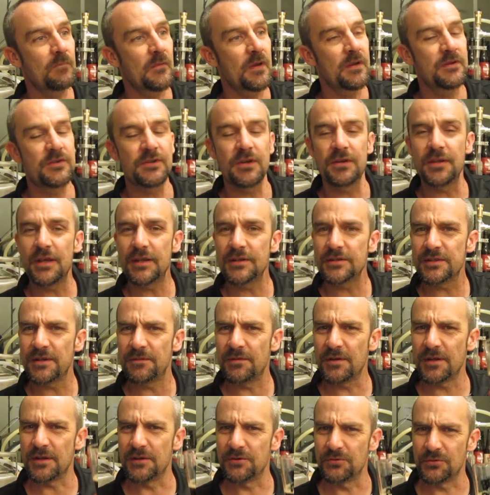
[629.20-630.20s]
So that's
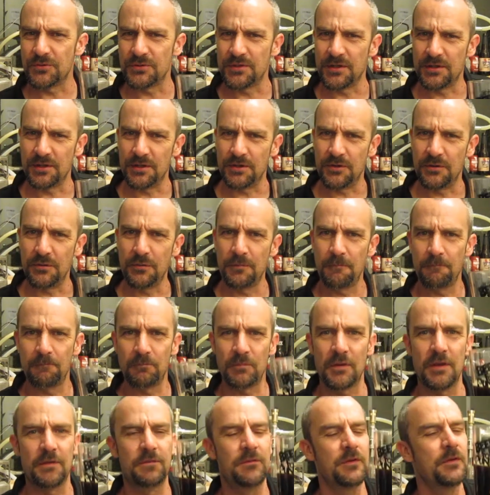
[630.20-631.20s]
something interesting to do.
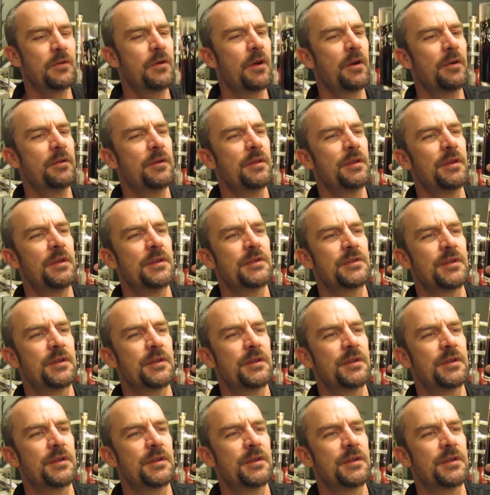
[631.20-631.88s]
If you know that